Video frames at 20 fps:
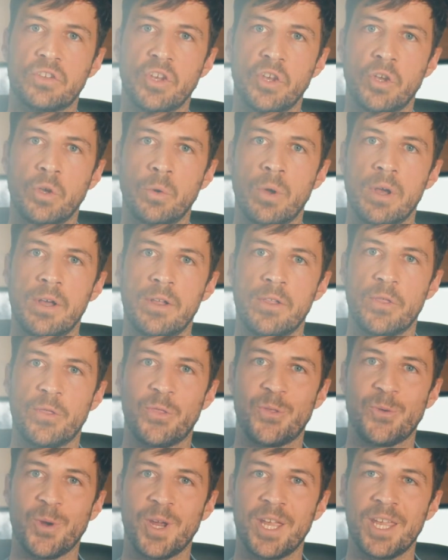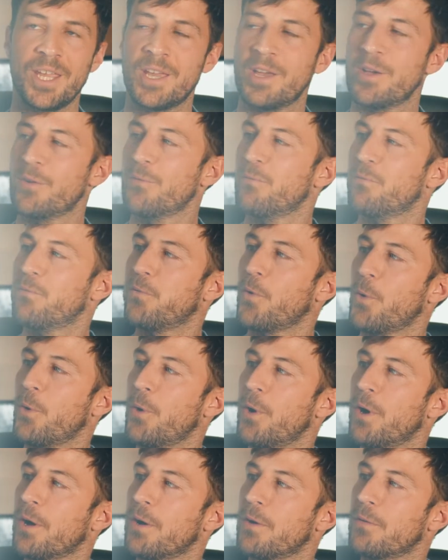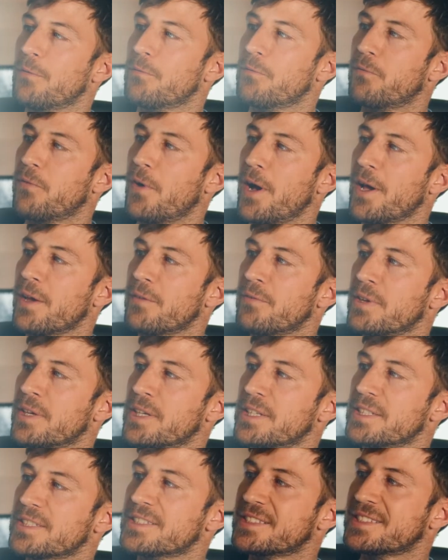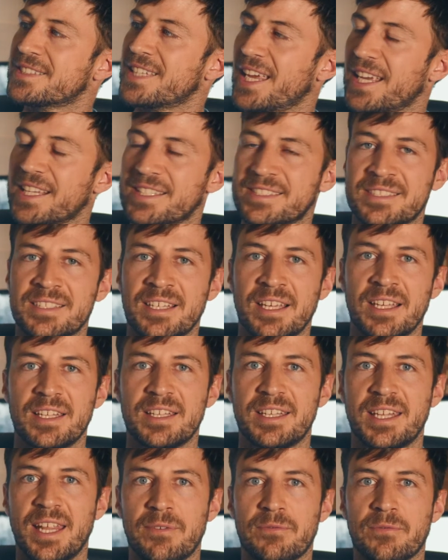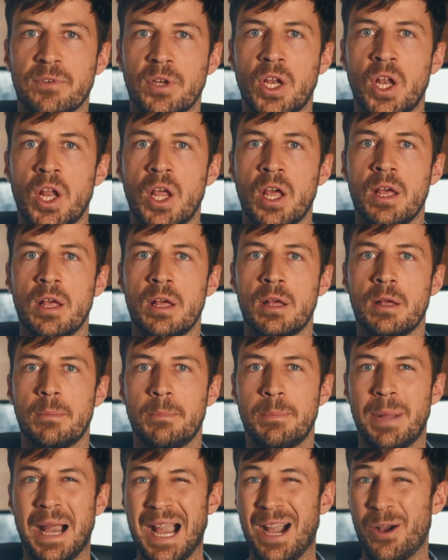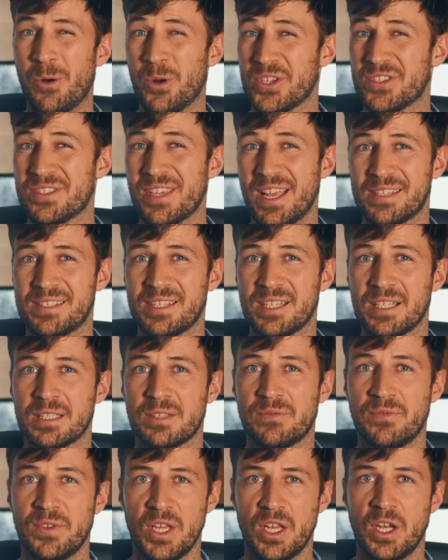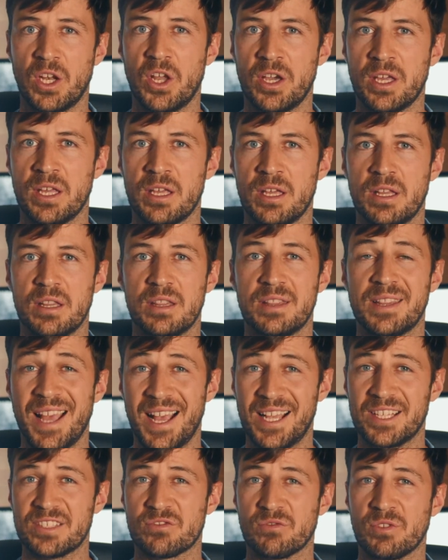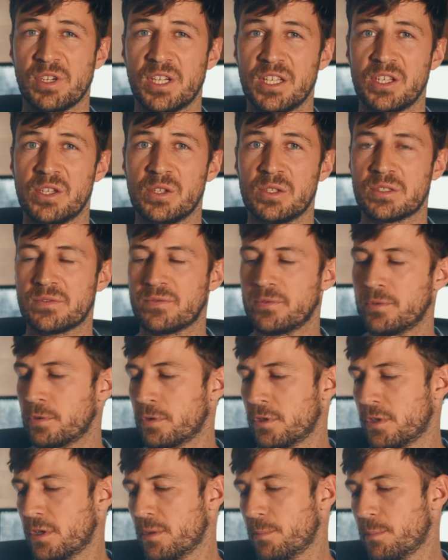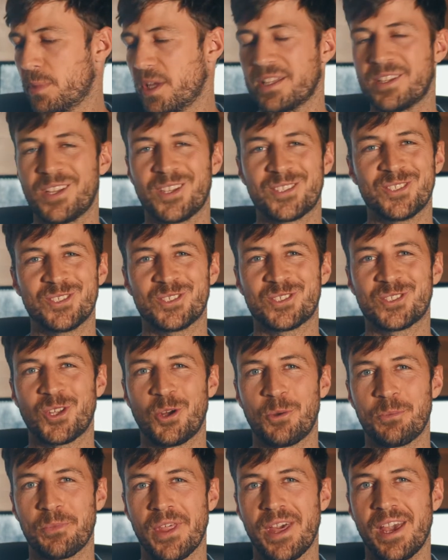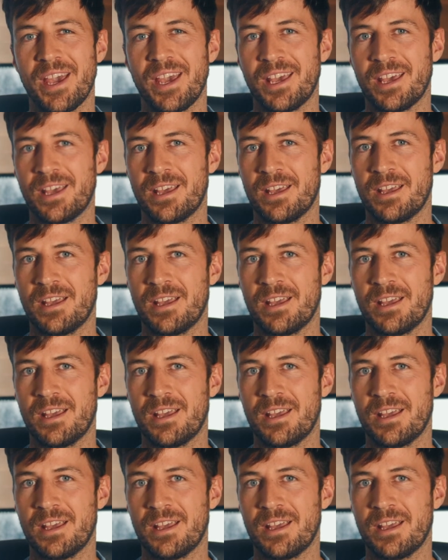2, 3, 4, 5, 6 different power settings for your light. That's really useful, but it doesn't stop there.